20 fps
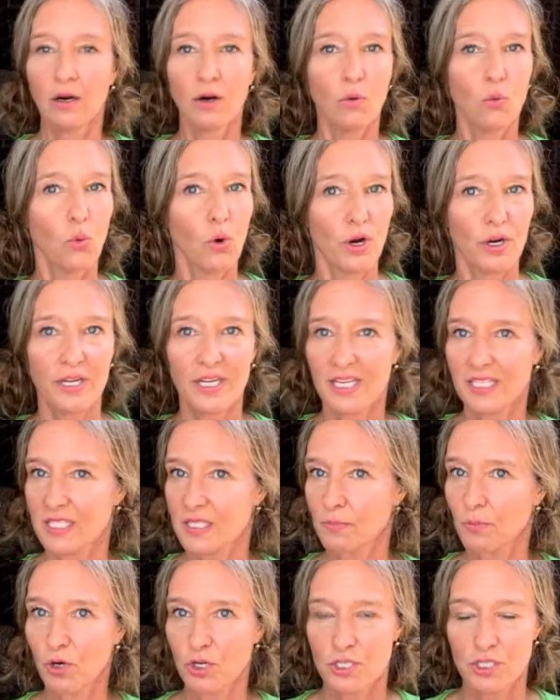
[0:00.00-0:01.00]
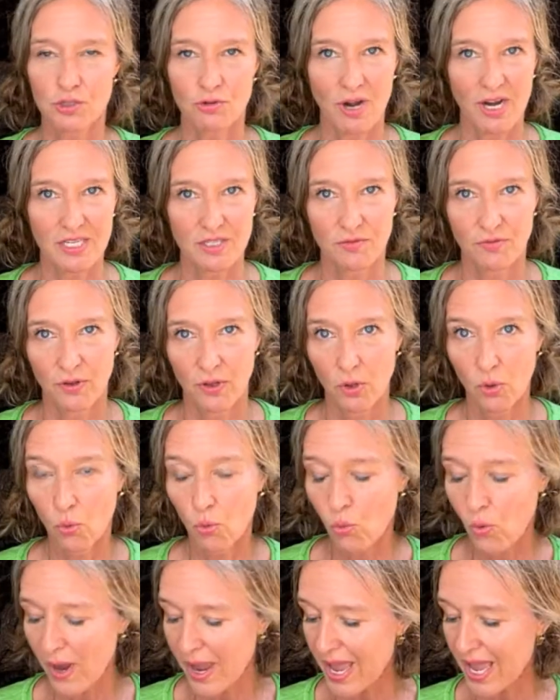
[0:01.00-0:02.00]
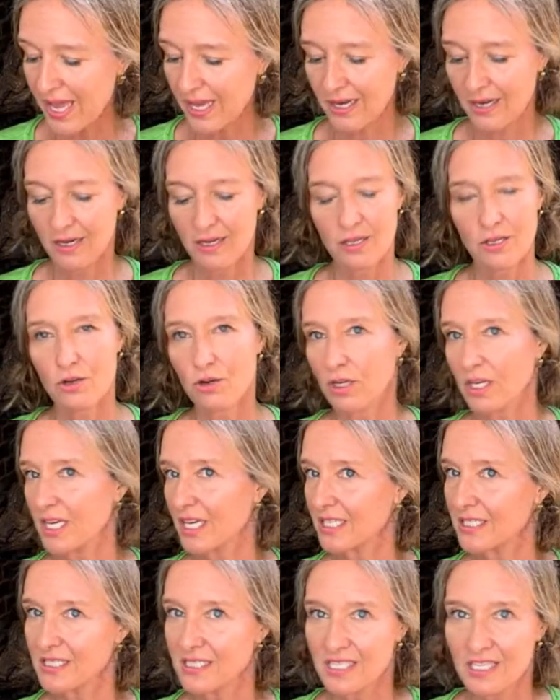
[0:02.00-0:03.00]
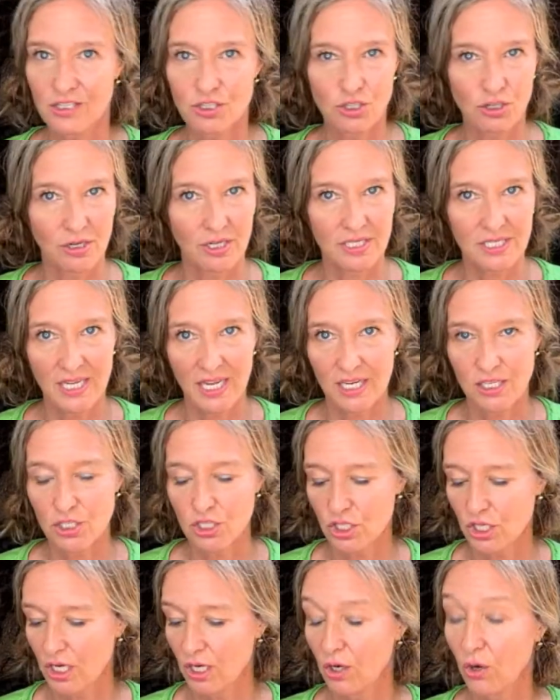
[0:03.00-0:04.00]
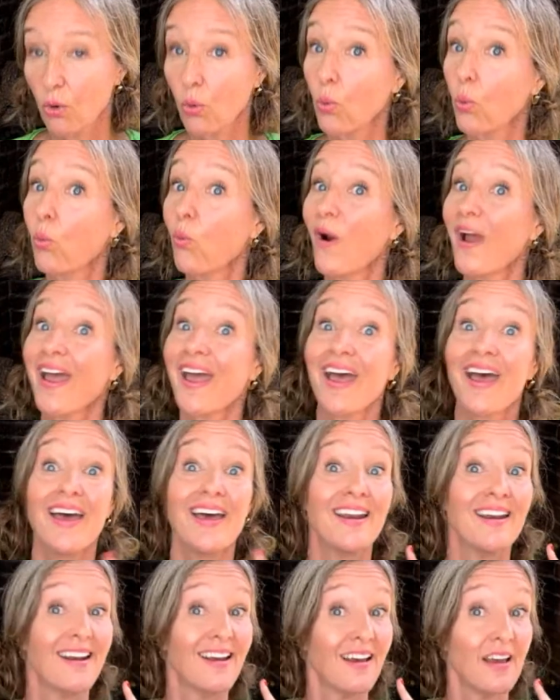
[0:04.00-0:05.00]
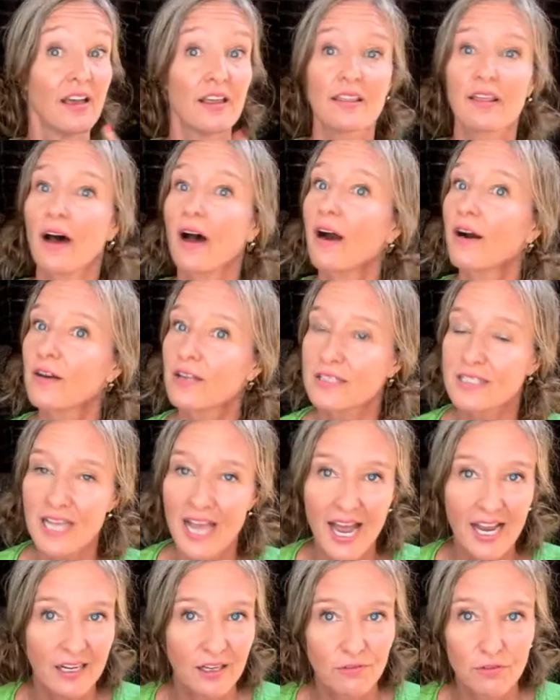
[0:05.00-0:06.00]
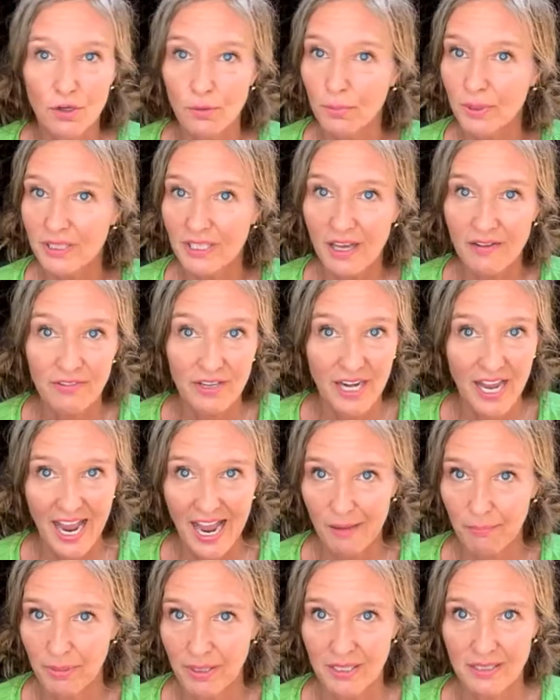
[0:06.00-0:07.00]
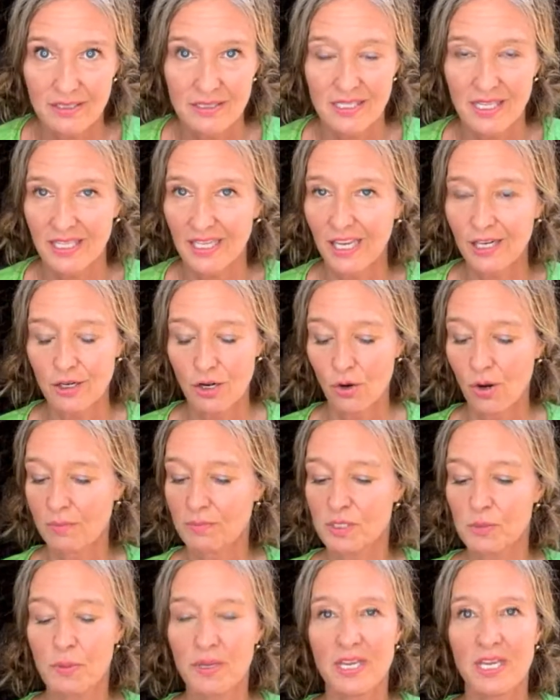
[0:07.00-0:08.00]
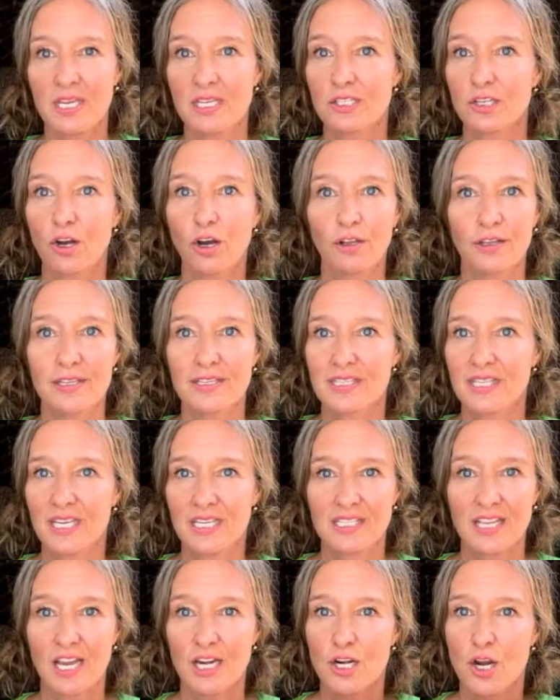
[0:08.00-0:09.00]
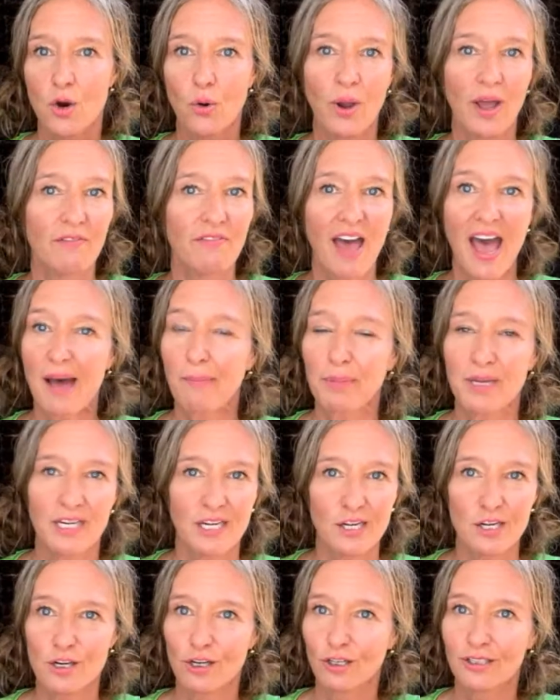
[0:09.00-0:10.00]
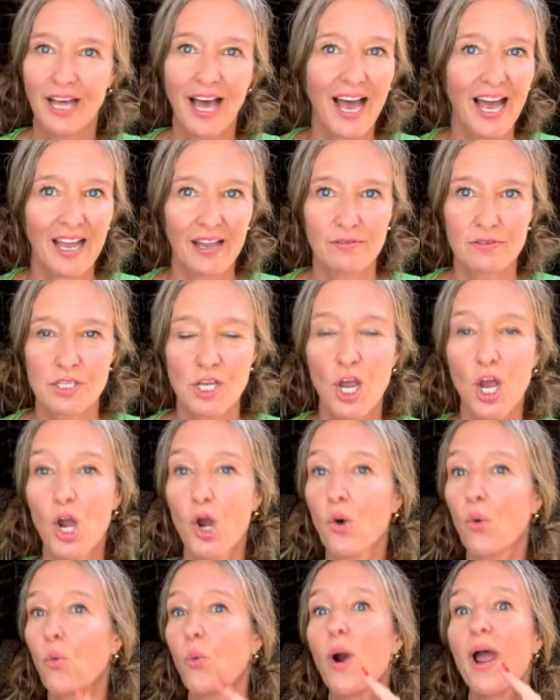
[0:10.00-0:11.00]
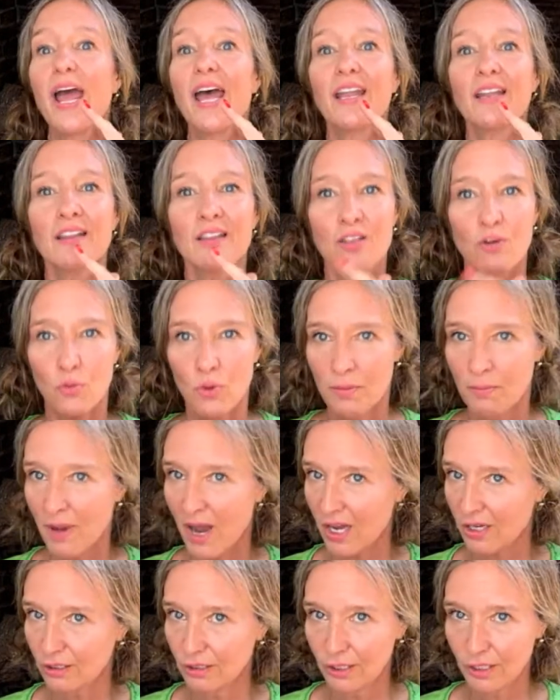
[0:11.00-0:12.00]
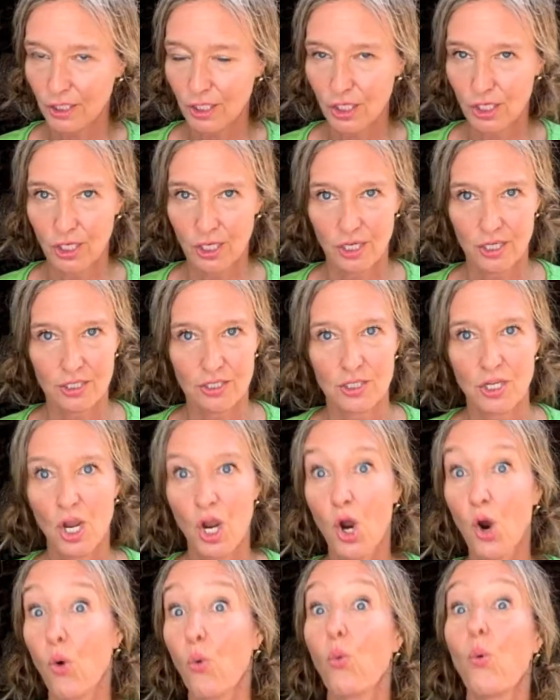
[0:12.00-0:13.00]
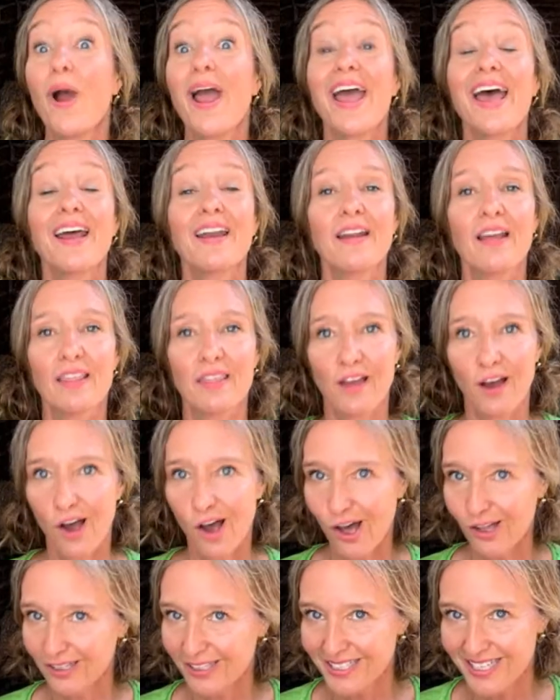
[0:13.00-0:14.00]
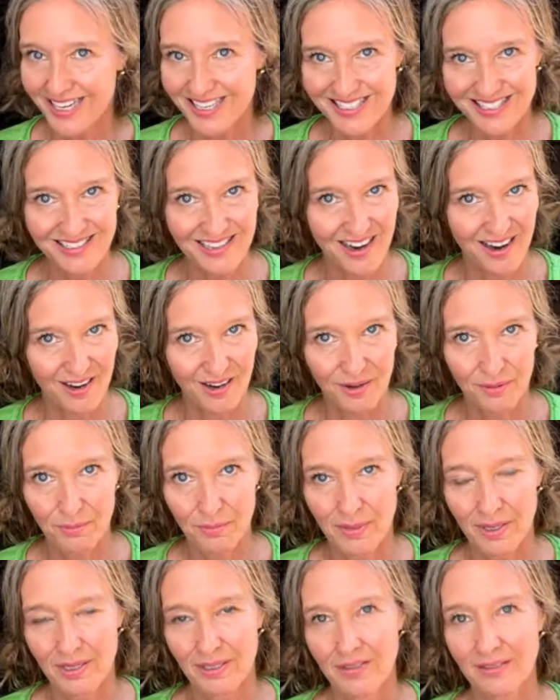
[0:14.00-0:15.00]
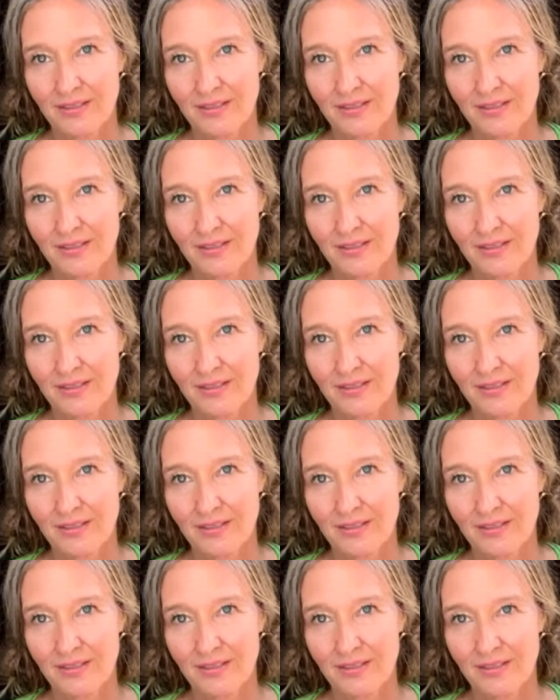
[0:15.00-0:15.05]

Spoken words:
work gets more stressful, when your kids need your attention, when the heart attack of your beloved happens, like I know I'm speaking into all these things I know have happened in your lives, when the remodel occurs, when the holidays come,